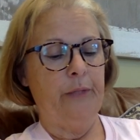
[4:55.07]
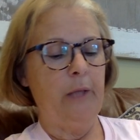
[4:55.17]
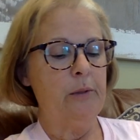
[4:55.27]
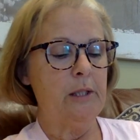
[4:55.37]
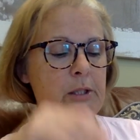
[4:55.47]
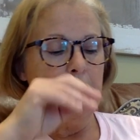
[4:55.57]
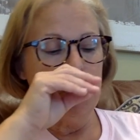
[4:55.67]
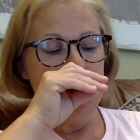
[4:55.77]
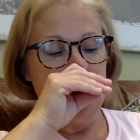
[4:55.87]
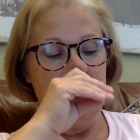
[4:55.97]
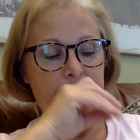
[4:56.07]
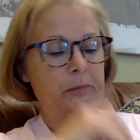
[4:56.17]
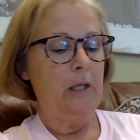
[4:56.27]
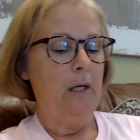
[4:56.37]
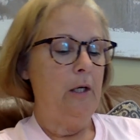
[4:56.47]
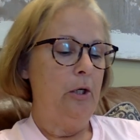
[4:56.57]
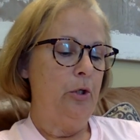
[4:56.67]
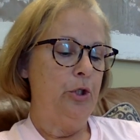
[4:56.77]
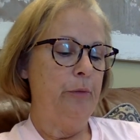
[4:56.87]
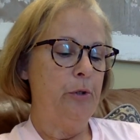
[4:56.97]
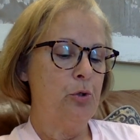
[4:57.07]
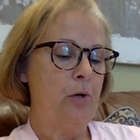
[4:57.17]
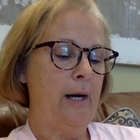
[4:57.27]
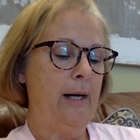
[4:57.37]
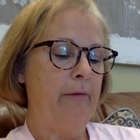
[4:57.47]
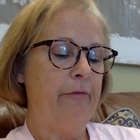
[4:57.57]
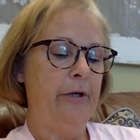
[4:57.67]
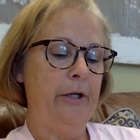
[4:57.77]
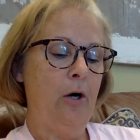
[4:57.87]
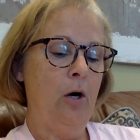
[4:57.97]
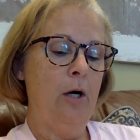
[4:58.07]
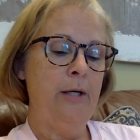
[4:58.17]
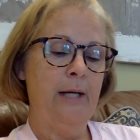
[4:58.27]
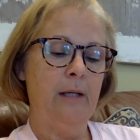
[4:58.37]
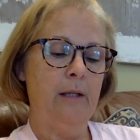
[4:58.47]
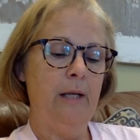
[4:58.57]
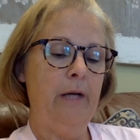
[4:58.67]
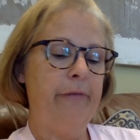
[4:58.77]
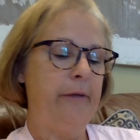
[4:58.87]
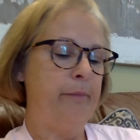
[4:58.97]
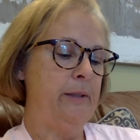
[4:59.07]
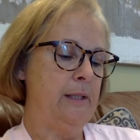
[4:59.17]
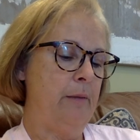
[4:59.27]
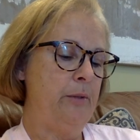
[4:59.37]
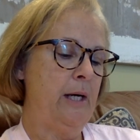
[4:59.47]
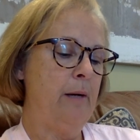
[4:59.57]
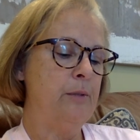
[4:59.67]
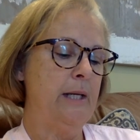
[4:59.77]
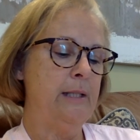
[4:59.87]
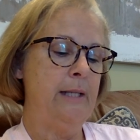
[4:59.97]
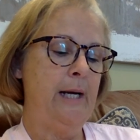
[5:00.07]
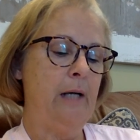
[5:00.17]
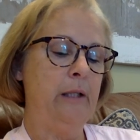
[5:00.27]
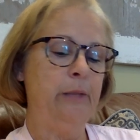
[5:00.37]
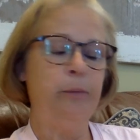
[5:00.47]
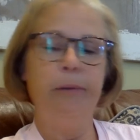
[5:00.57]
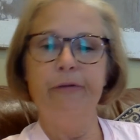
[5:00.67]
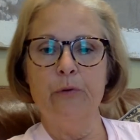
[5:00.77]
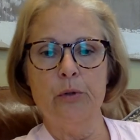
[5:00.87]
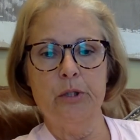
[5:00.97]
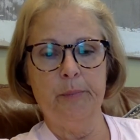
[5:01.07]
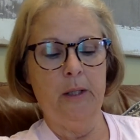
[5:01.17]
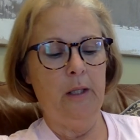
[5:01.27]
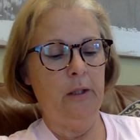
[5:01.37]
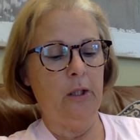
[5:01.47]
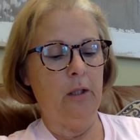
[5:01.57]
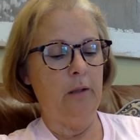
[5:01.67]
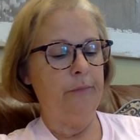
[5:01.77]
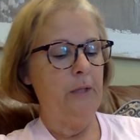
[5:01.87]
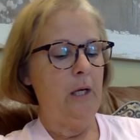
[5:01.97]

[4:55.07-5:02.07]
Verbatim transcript: It was a certainty. She would try very hard not to think of it, but sometimes, as now, it would be forced upon her.